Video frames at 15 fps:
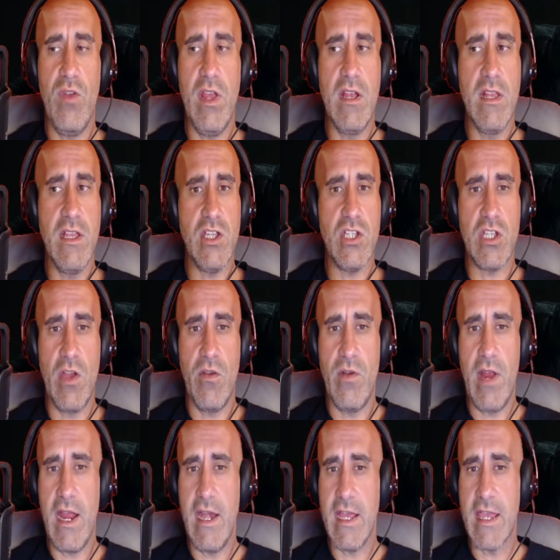really
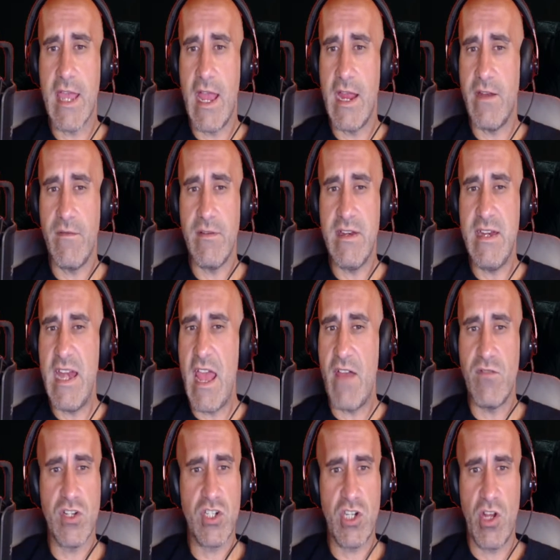
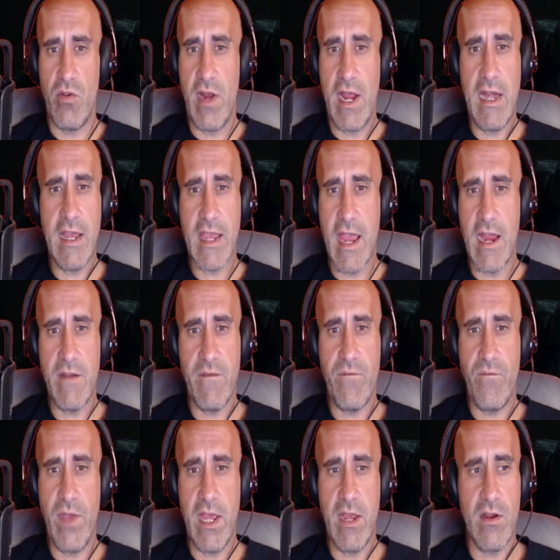never showed any kind
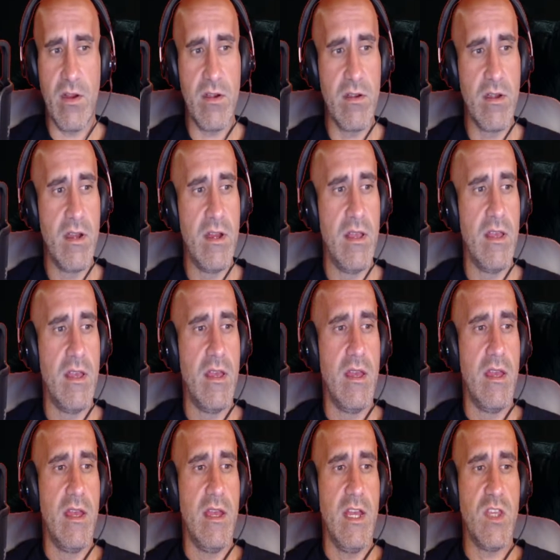of fear,
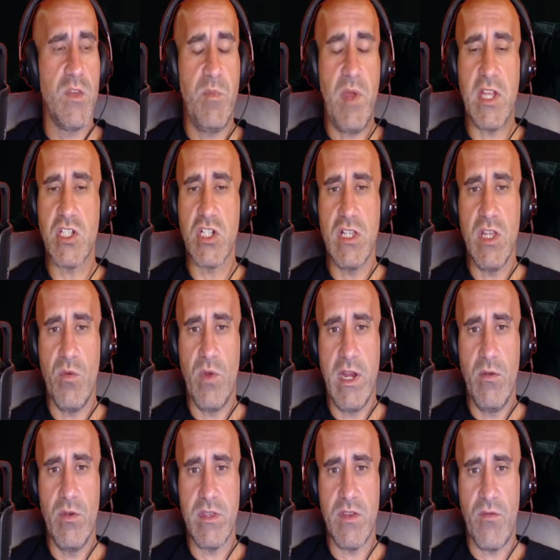especially
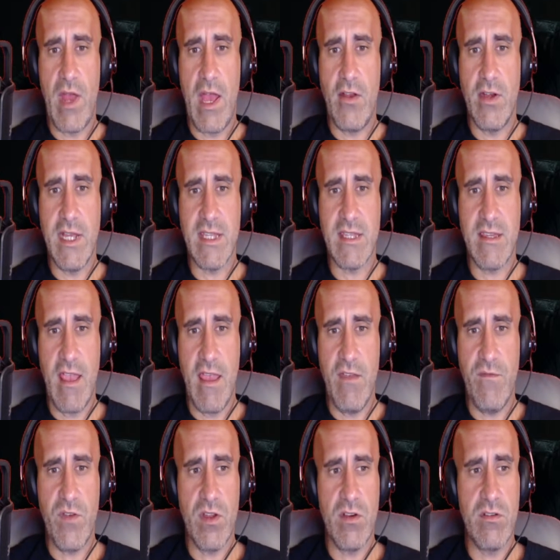when he was around his
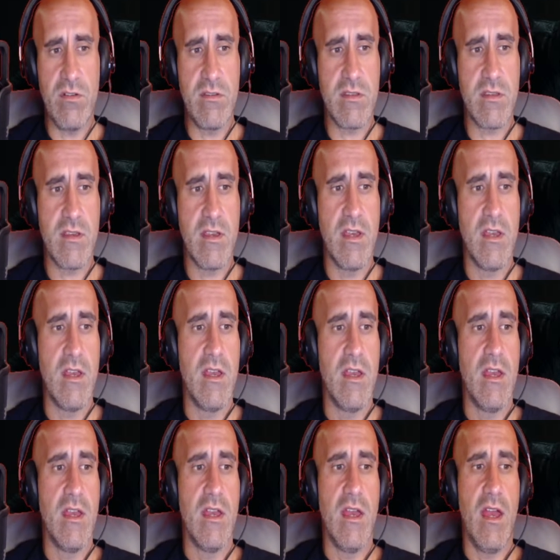saviors.
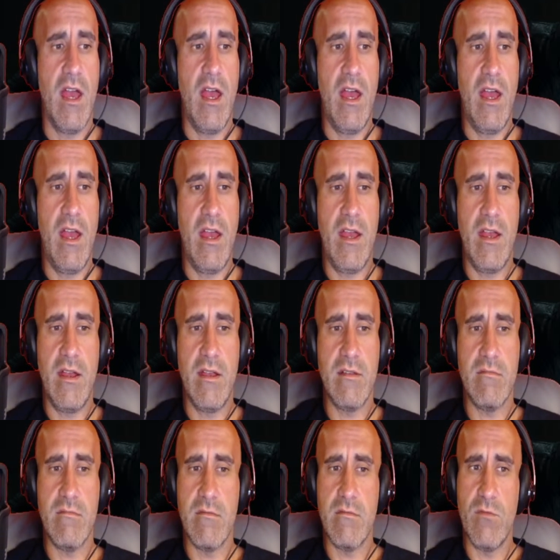
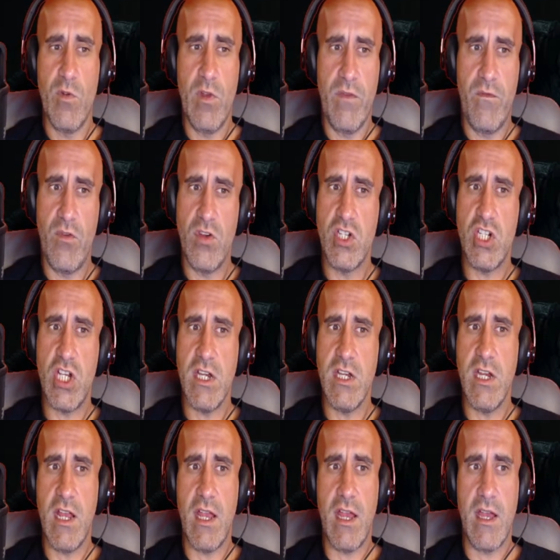With
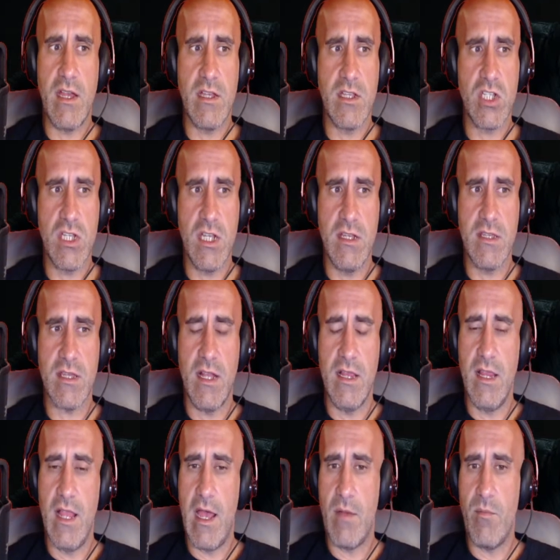Virginia, she's a
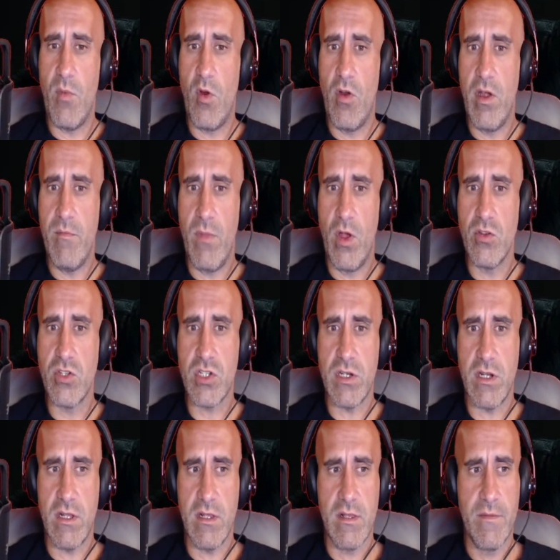lot more
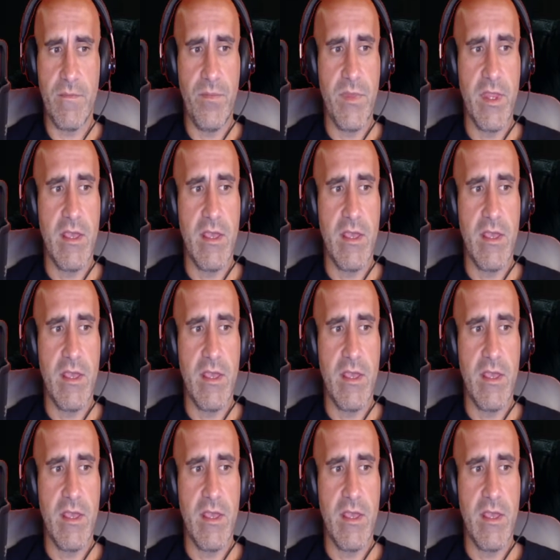emotional.